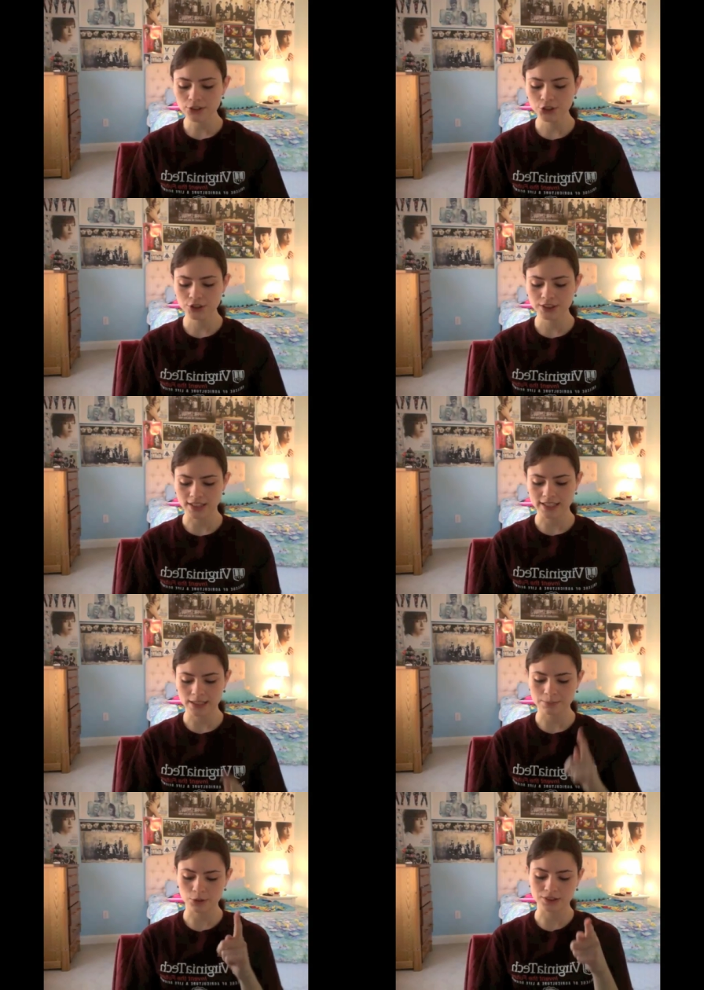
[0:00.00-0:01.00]
shooting
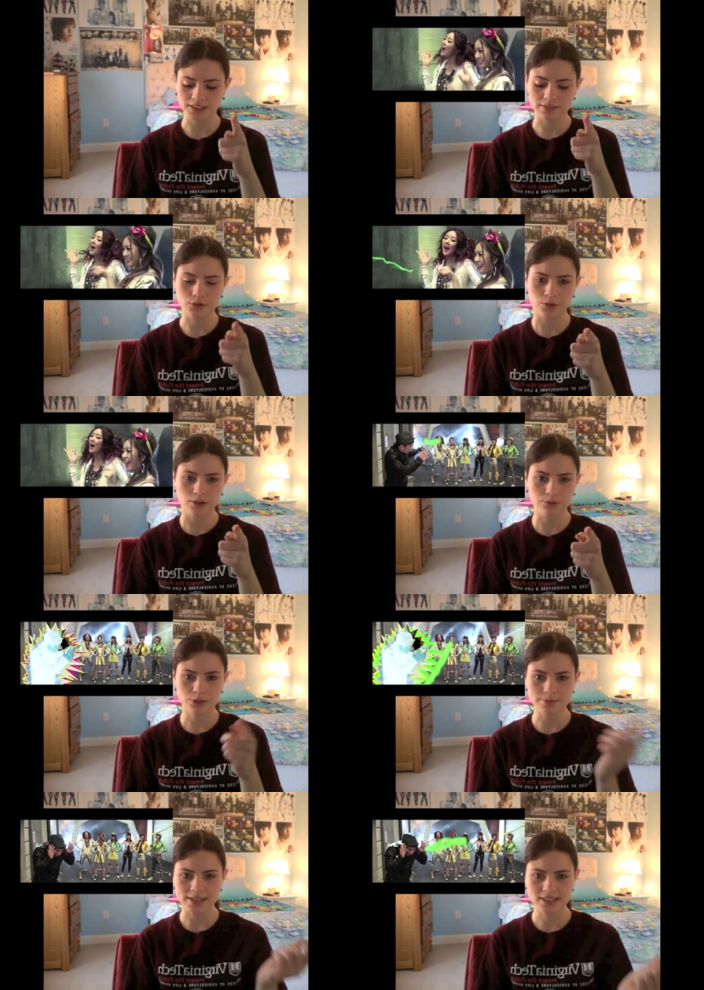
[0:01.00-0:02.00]
lightning bolts at everyone
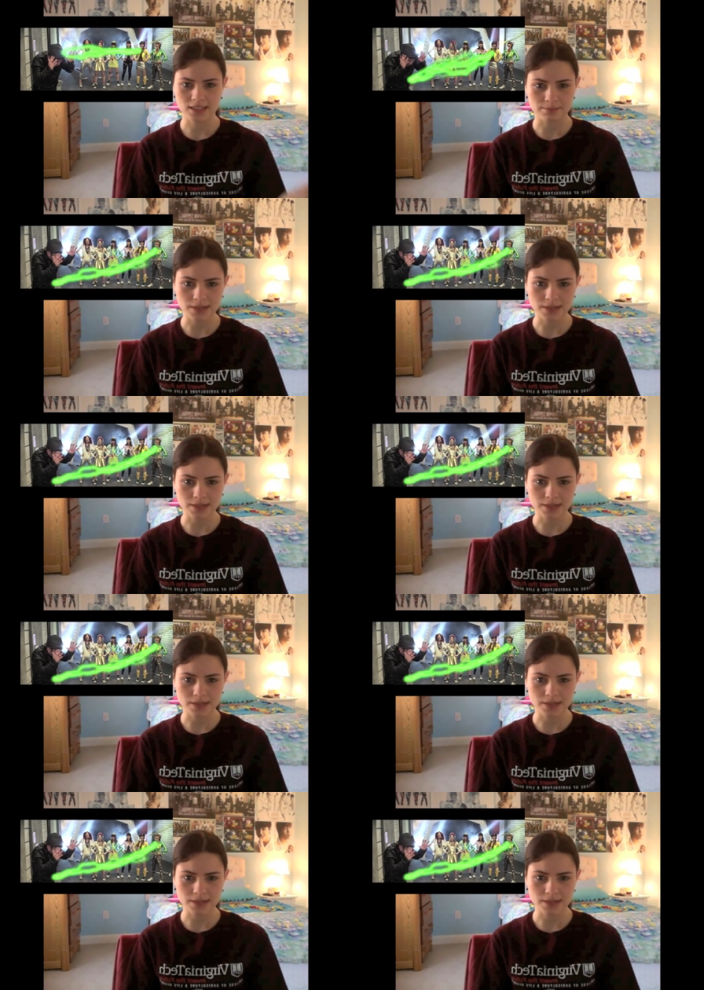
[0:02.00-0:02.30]
which makes them